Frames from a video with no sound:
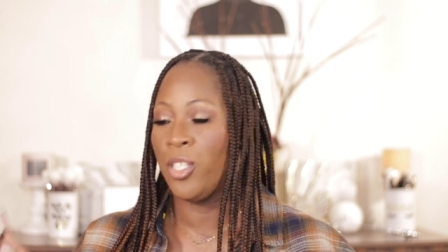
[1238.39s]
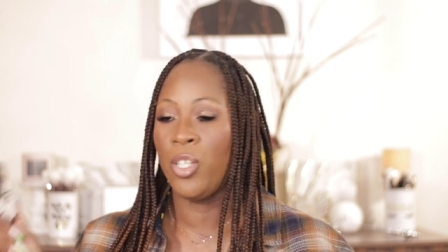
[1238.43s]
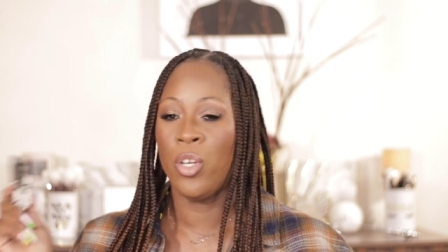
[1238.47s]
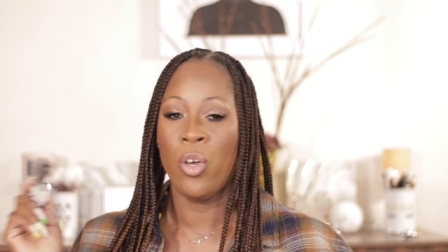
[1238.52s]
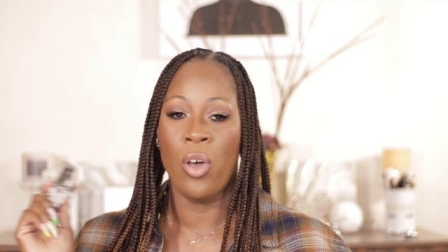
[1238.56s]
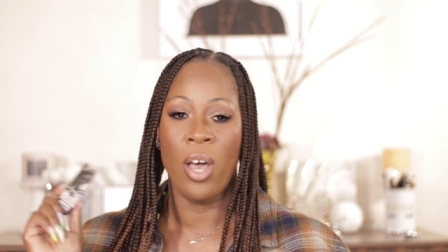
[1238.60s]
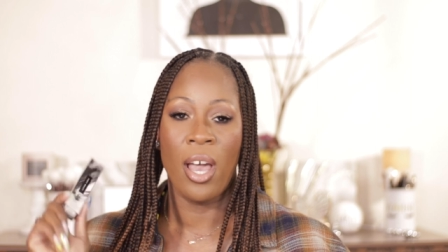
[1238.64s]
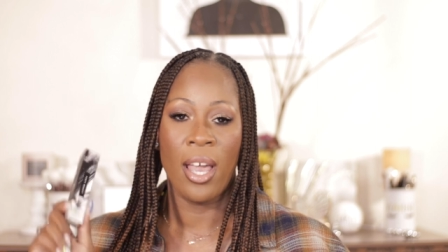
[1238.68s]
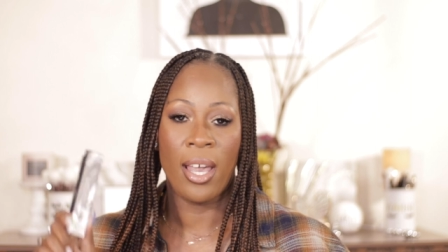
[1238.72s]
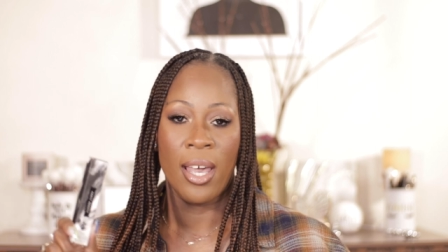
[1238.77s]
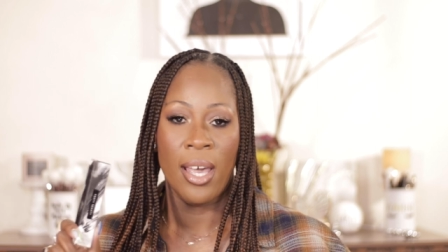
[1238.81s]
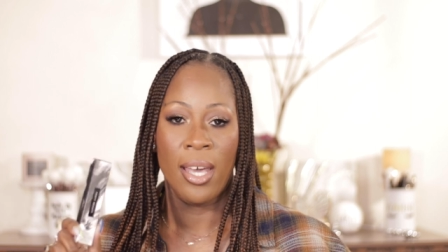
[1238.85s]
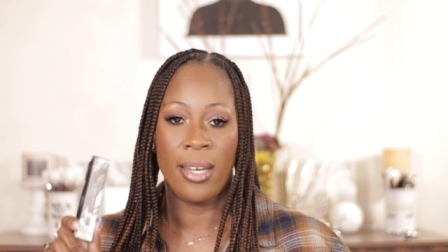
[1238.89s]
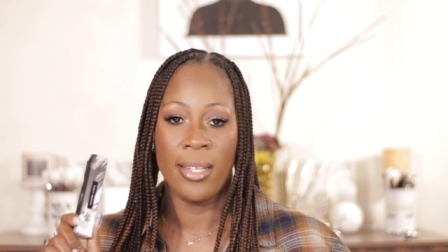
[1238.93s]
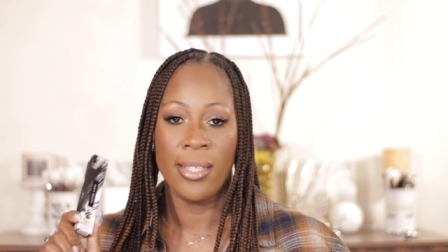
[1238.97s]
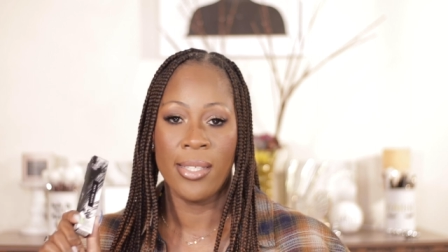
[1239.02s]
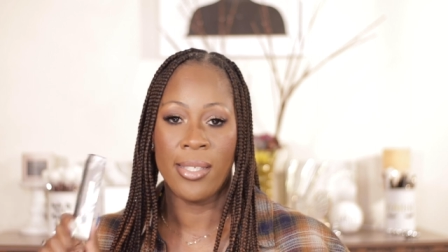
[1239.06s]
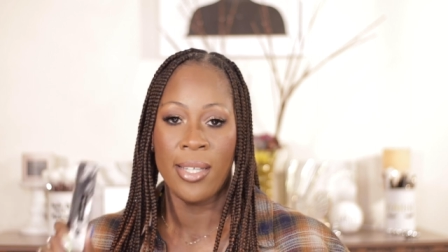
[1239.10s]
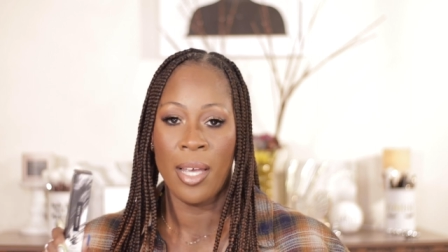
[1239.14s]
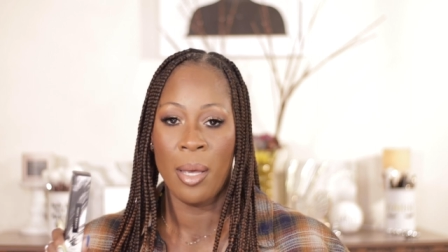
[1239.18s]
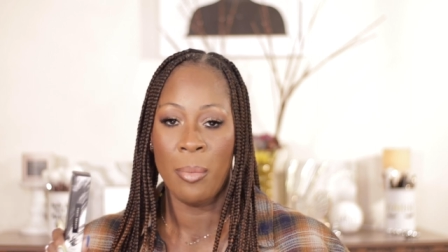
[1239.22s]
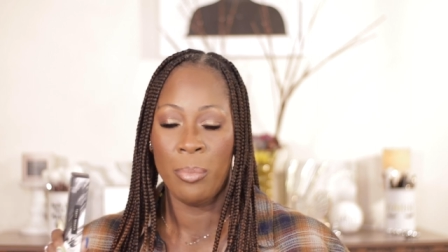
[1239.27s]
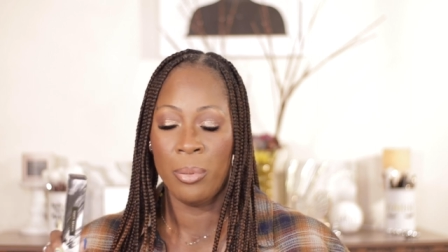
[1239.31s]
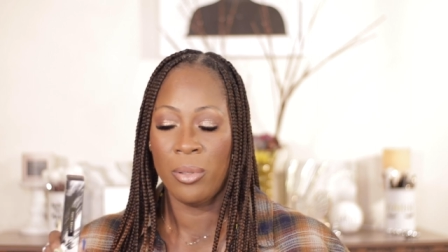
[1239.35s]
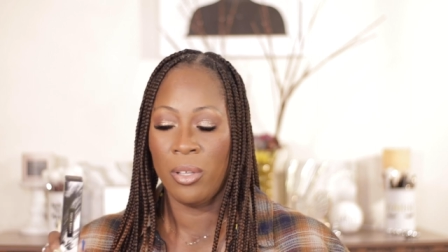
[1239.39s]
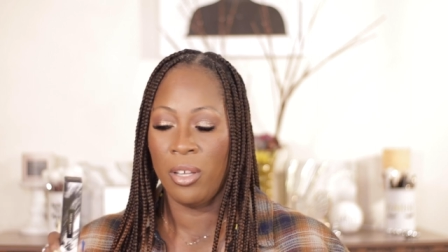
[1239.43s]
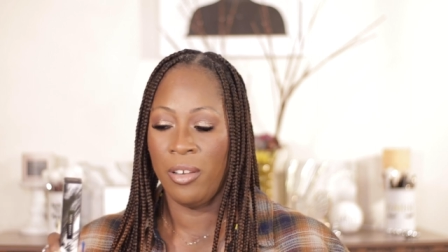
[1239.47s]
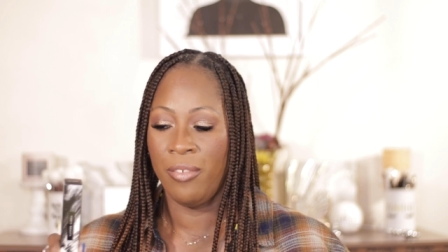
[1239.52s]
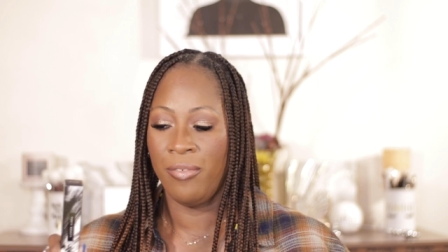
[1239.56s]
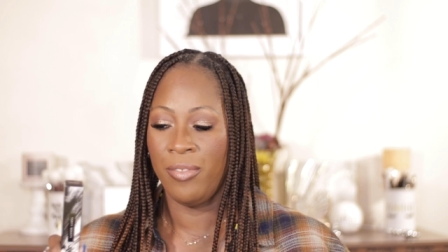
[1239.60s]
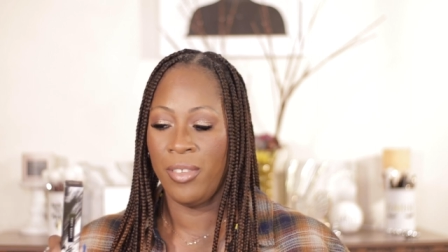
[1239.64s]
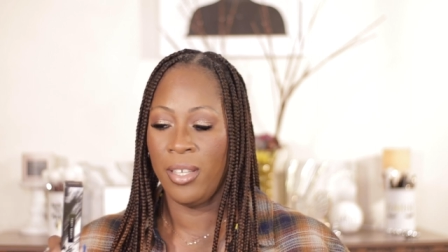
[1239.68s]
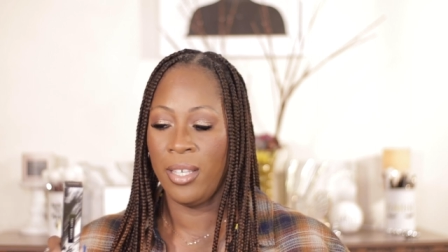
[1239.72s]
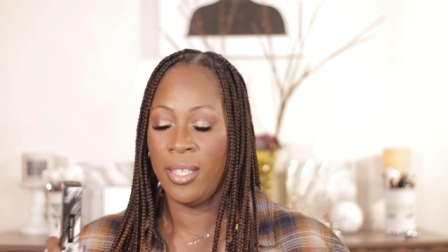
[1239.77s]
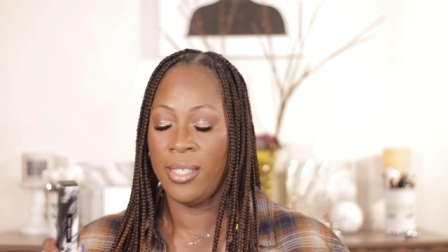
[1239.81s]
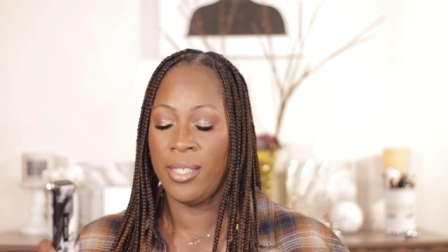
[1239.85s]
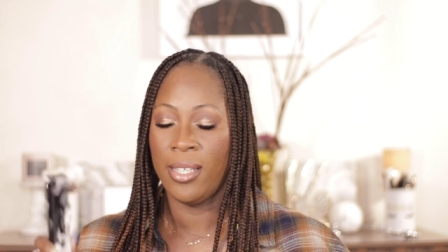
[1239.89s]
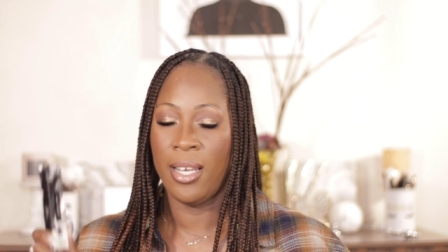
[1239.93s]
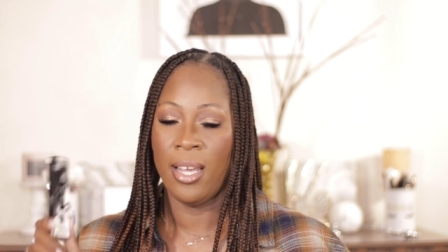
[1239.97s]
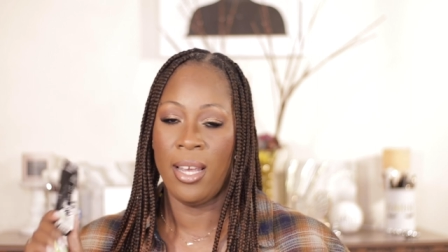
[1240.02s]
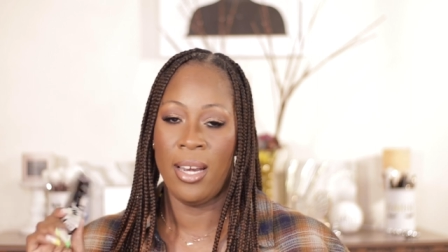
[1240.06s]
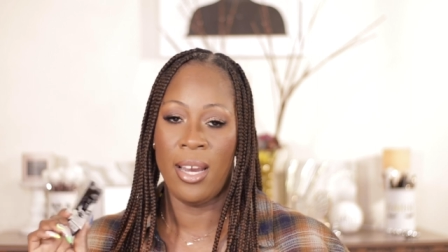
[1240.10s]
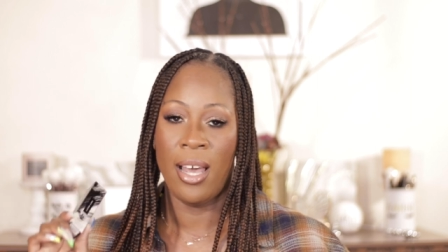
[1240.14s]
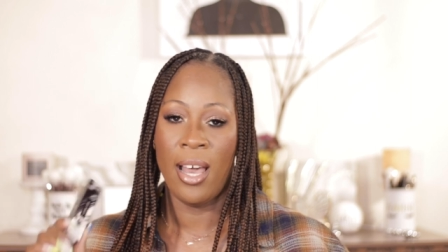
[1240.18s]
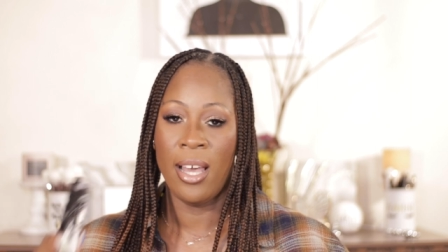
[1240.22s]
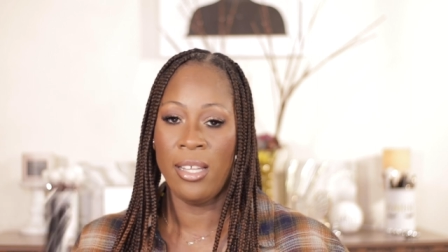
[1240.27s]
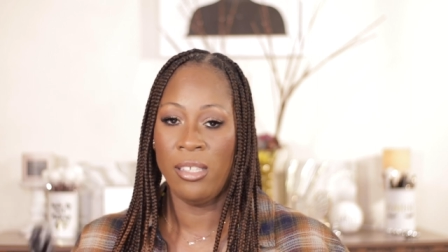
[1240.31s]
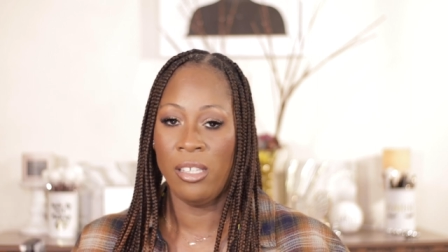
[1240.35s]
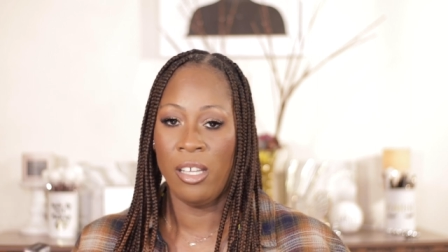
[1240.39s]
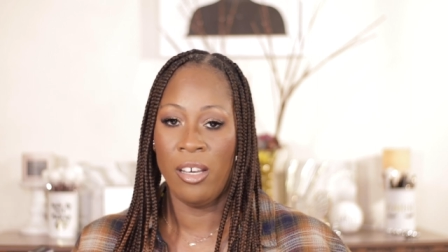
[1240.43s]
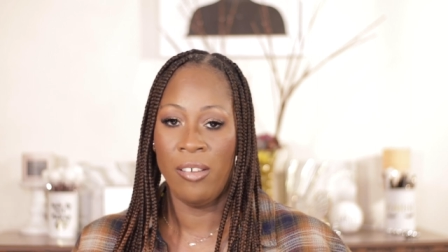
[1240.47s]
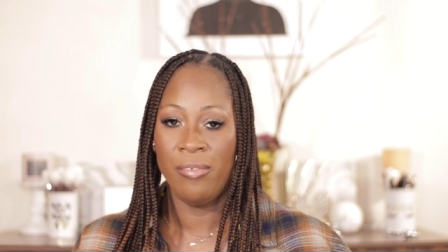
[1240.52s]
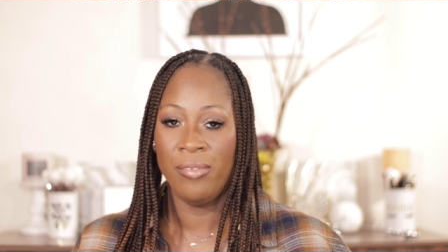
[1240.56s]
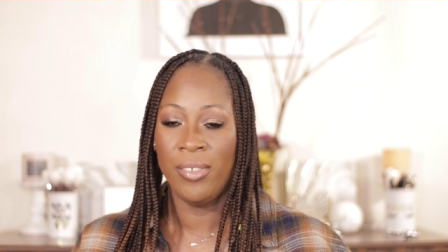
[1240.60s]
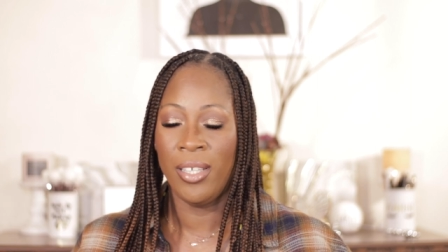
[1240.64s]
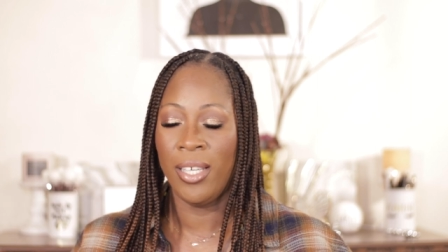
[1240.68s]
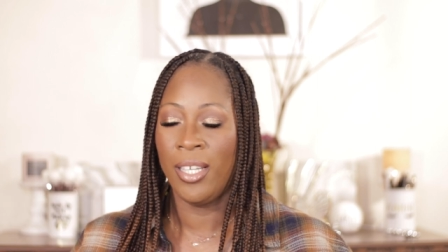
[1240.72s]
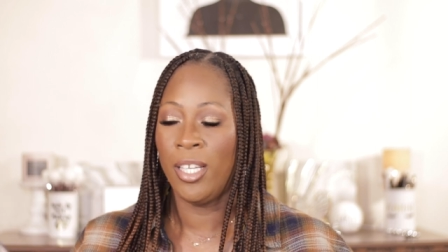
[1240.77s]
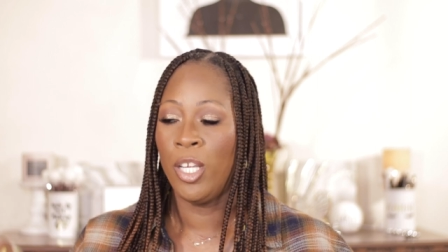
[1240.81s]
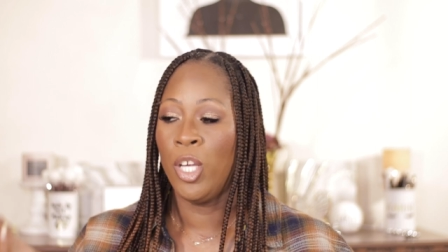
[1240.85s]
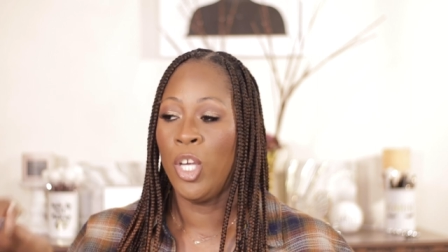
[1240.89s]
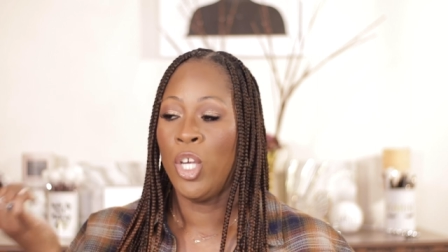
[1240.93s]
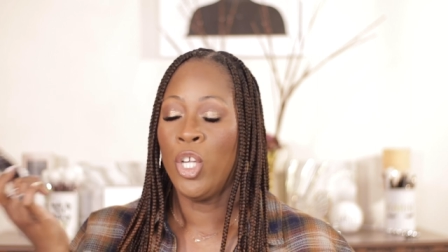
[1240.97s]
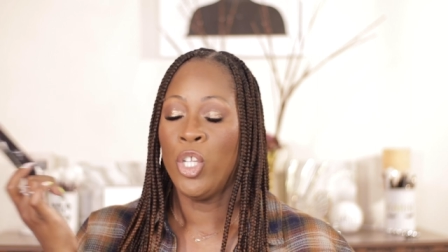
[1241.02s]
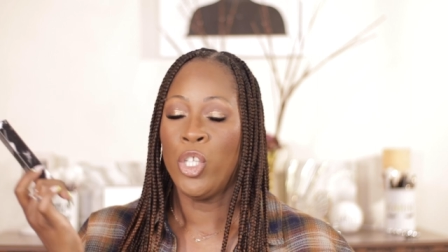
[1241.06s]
So I got a sample of this and I loved it.